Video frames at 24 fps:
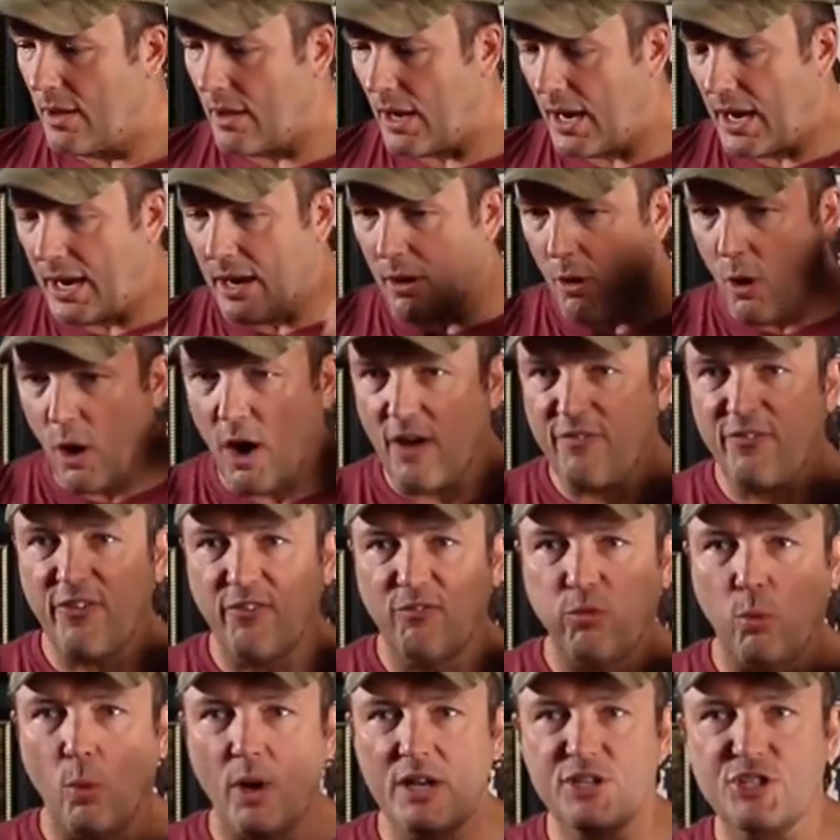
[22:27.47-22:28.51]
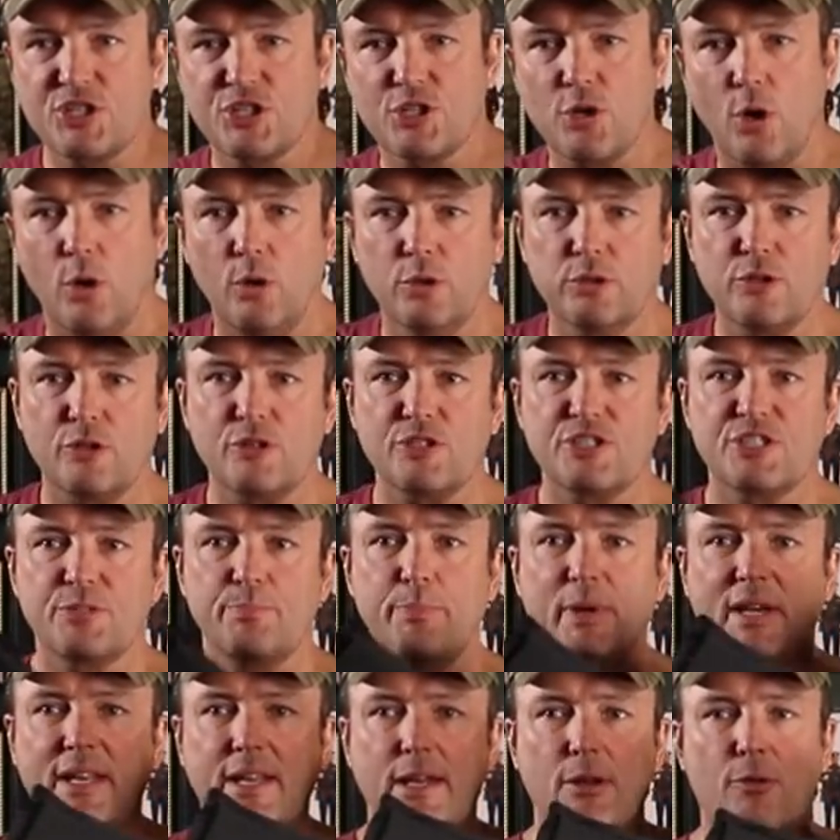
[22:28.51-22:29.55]
off of one shoulder,
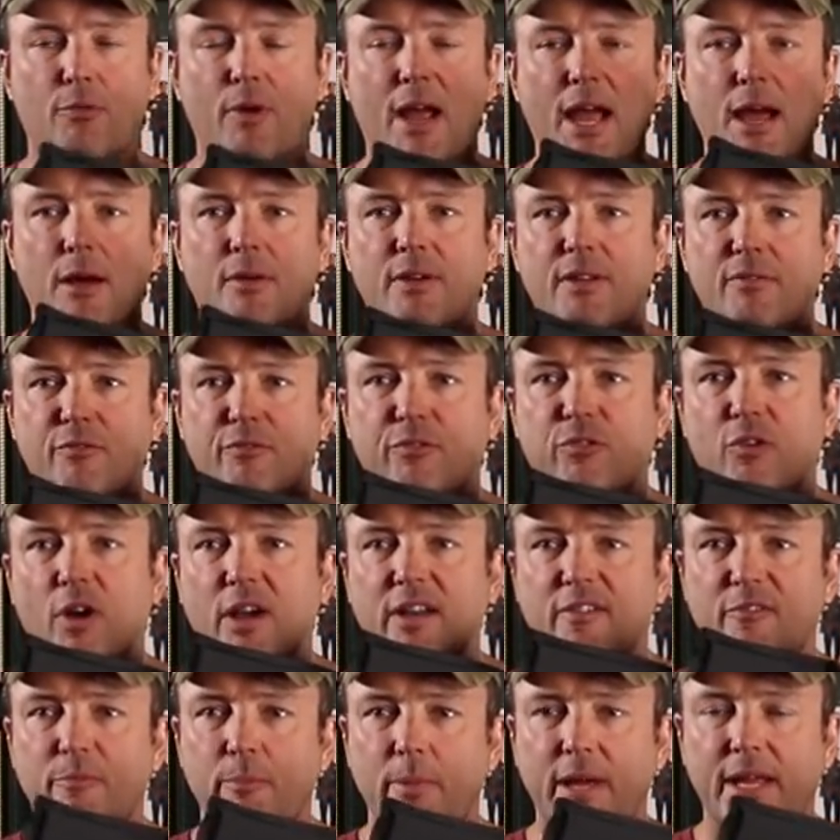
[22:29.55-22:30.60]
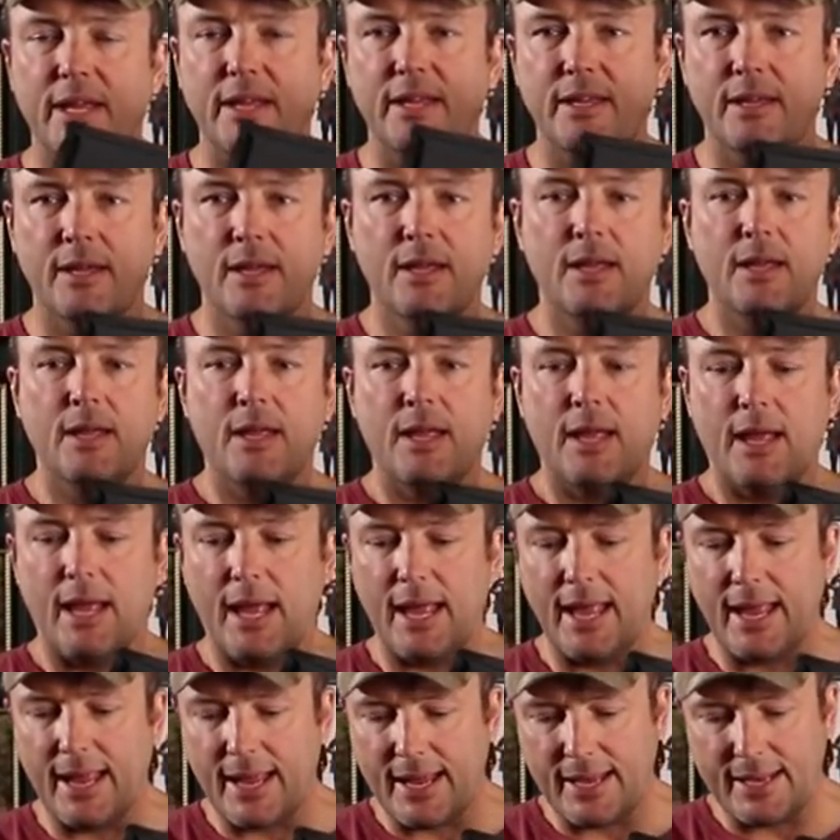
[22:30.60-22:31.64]
spin it around in front of me,
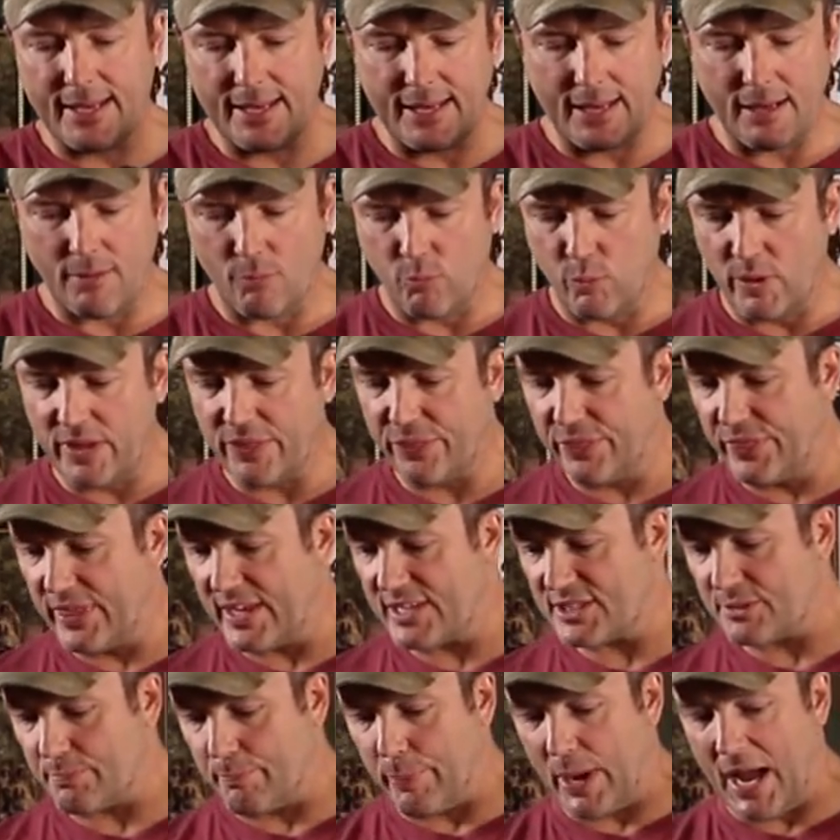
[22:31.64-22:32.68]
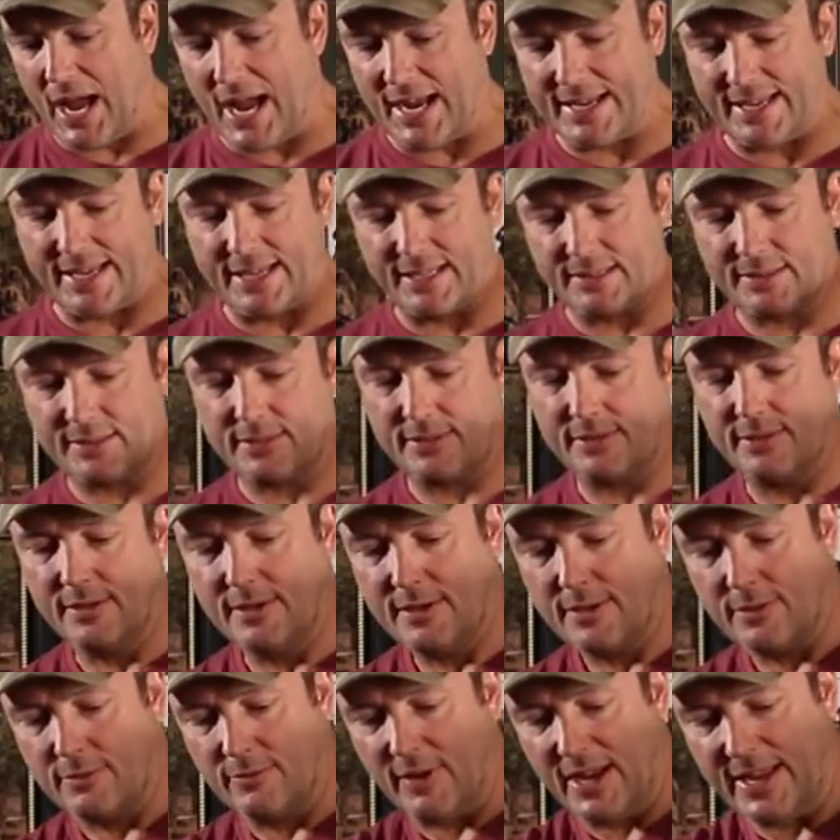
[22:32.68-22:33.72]
and with this pocket
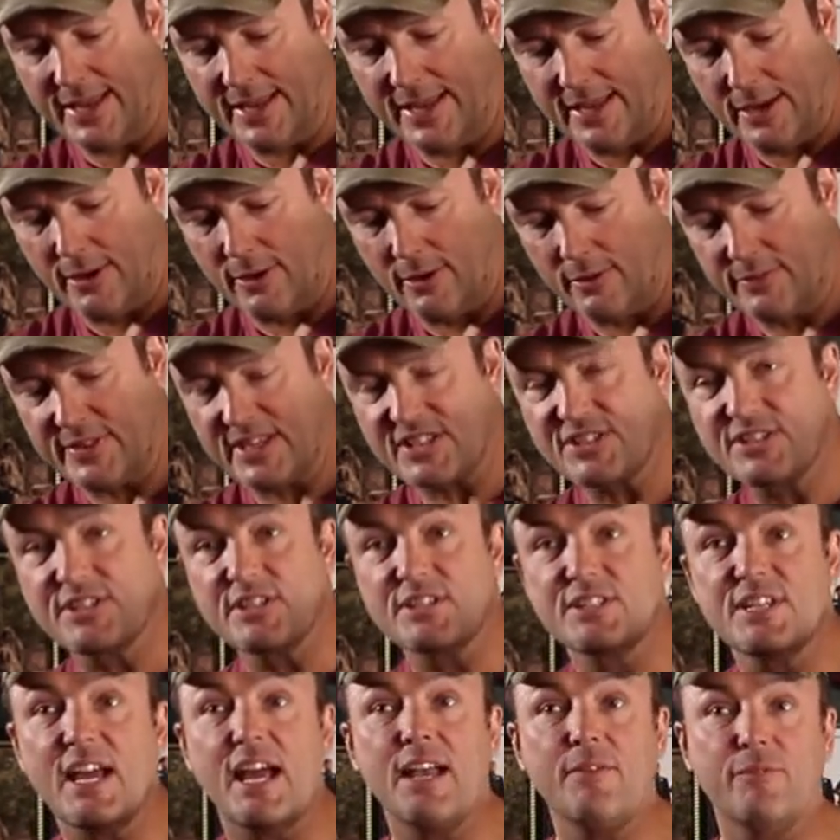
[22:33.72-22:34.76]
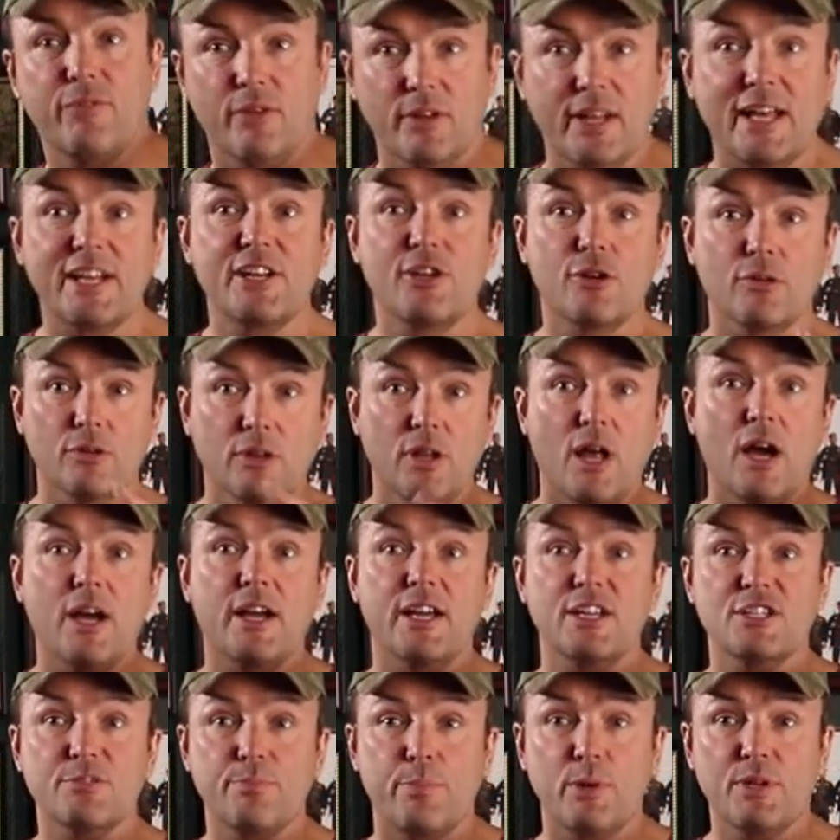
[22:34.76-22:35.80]
right here that's designed for like your
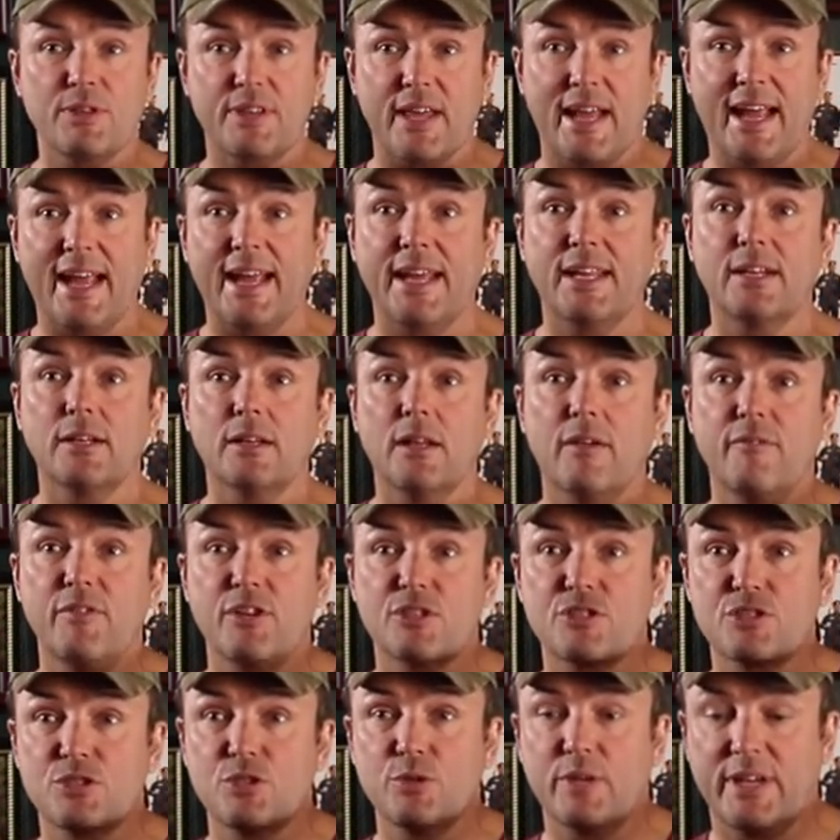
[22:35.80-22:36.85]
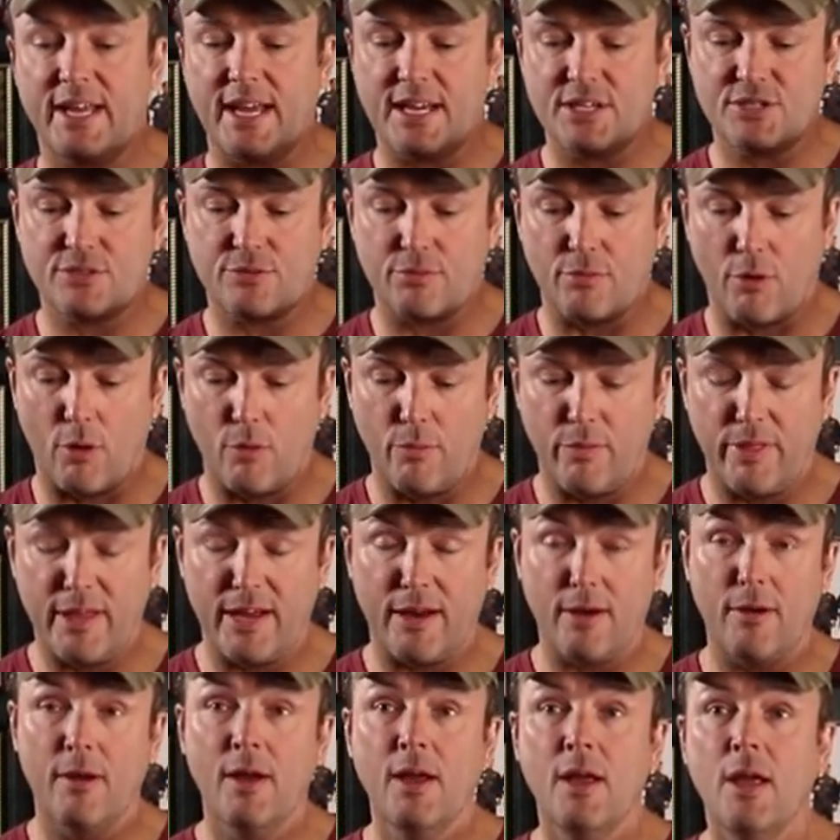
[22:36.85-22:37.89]
luggage, put the handle of your suitcase through
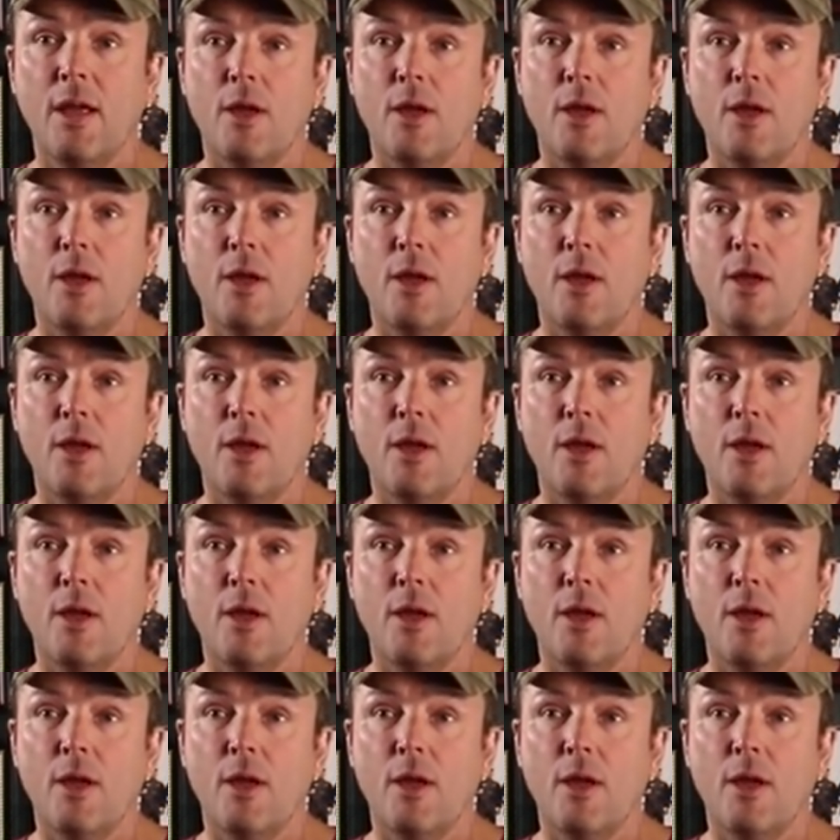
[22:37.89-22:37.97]
there.